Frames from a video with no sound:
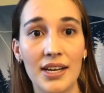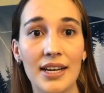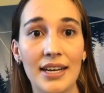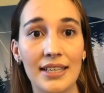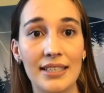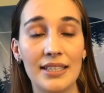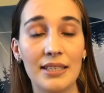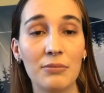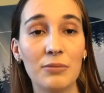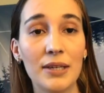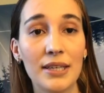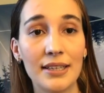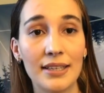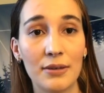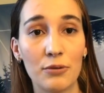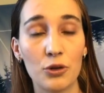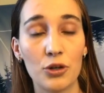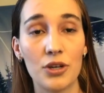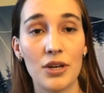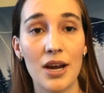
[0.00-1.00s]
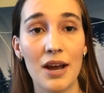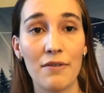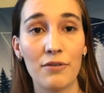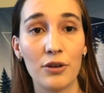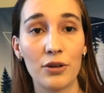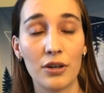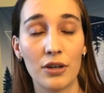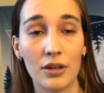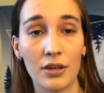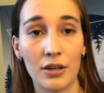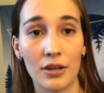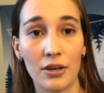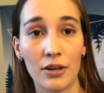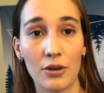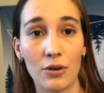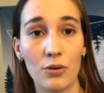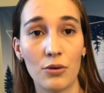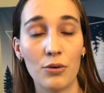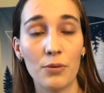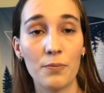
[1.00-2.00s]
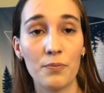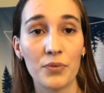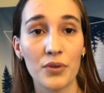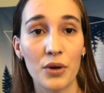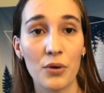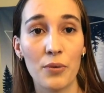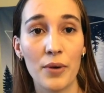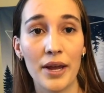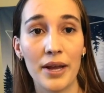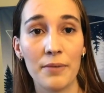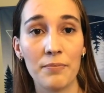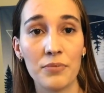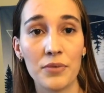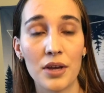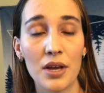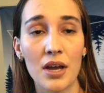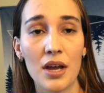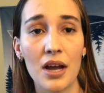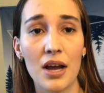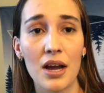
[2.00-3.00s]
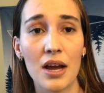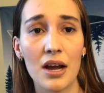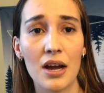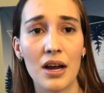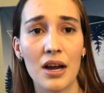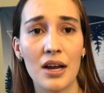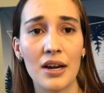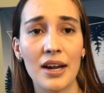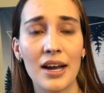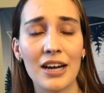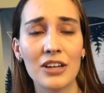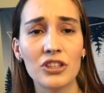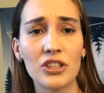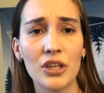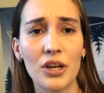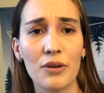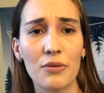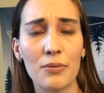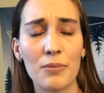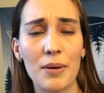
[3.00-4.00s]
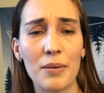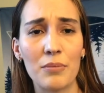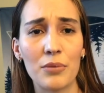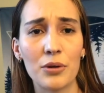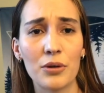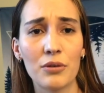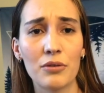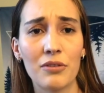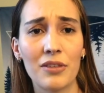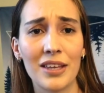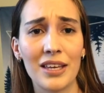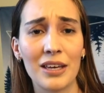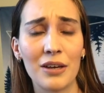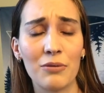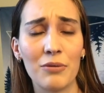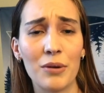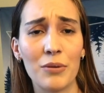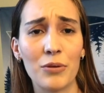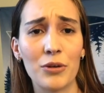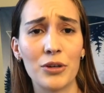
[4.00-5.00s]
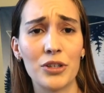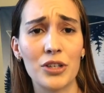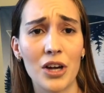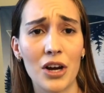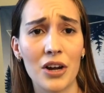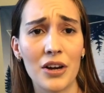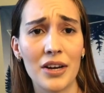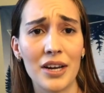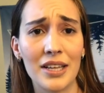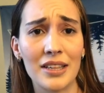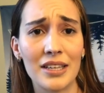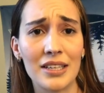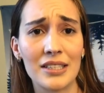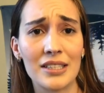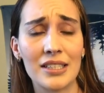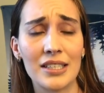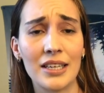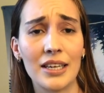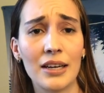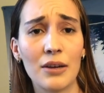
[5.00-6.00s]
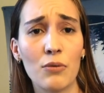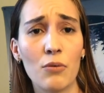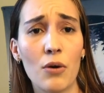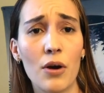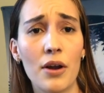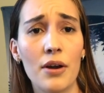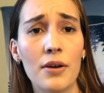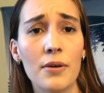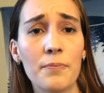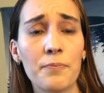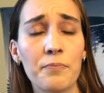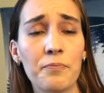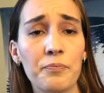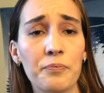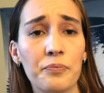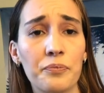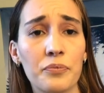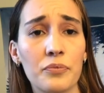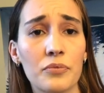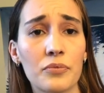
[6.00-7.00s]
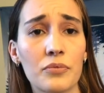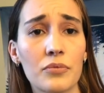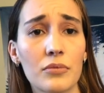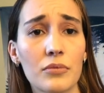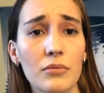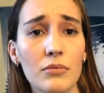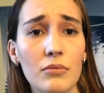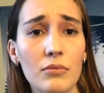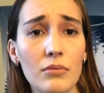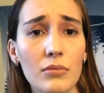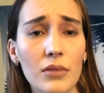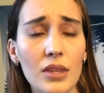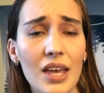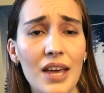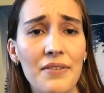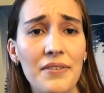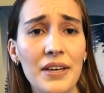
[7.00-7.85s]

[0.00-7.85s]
it seemed like they were never gonna go away. And actually I remember thinking we were done and then seeing one, I